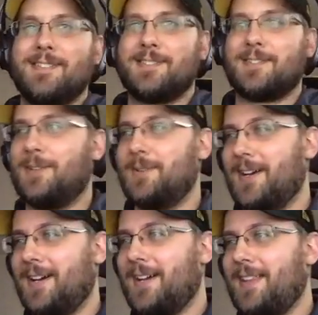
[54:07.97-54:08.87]
So
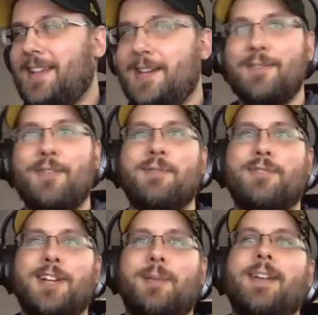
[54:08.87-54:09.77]
thank you everyone for
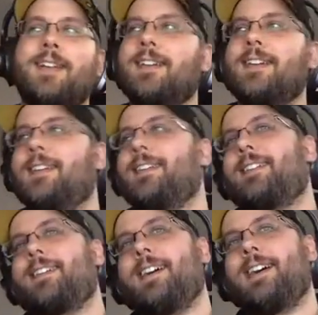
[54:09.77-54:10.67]
coming.
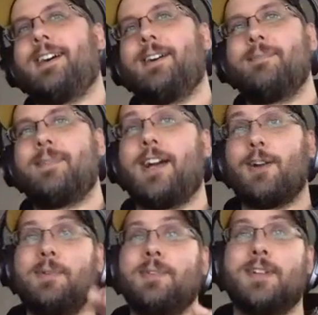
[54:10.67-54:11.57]
I
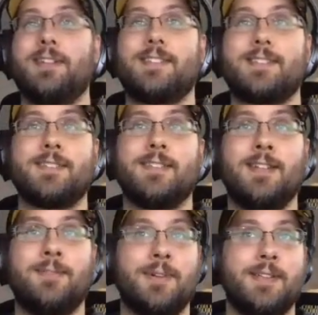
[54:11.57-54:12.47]
hope you enjoyed this.
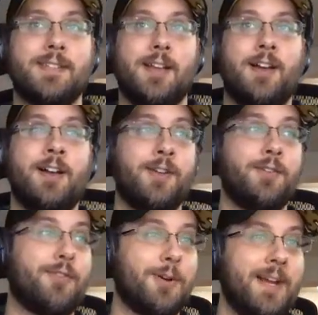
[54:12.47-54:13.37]
It was a new
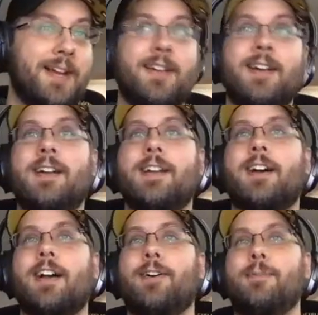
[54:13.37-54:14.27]
format.
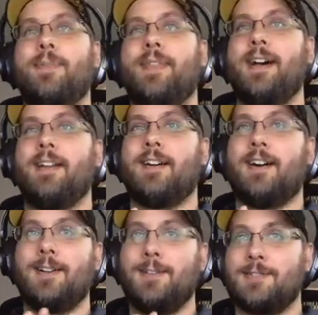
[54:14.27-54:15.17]
I hope that
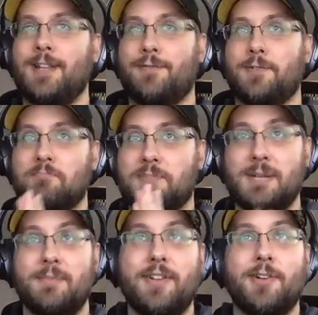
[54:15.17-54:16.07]
you stayed for
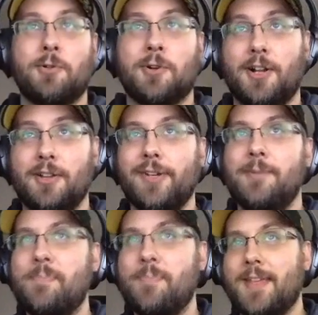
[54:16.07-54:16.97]
some of it or all of it.
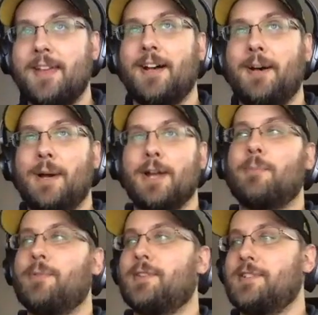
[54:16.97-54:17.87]
I
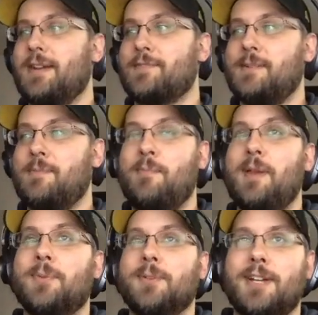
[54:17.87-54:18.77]
hope that the JavaScript
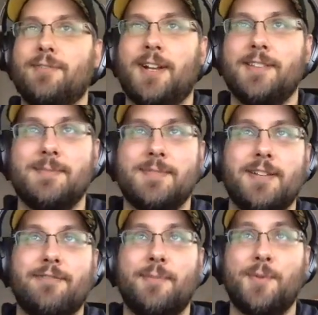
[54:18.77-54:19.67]
people have gotten some
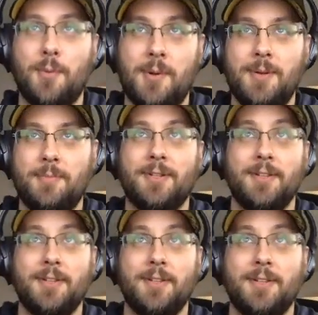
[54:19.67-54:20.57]
stuff from the Ruby people
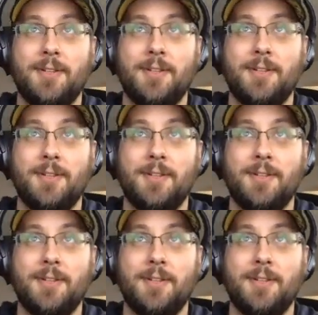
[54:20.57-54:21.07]
and vice versa.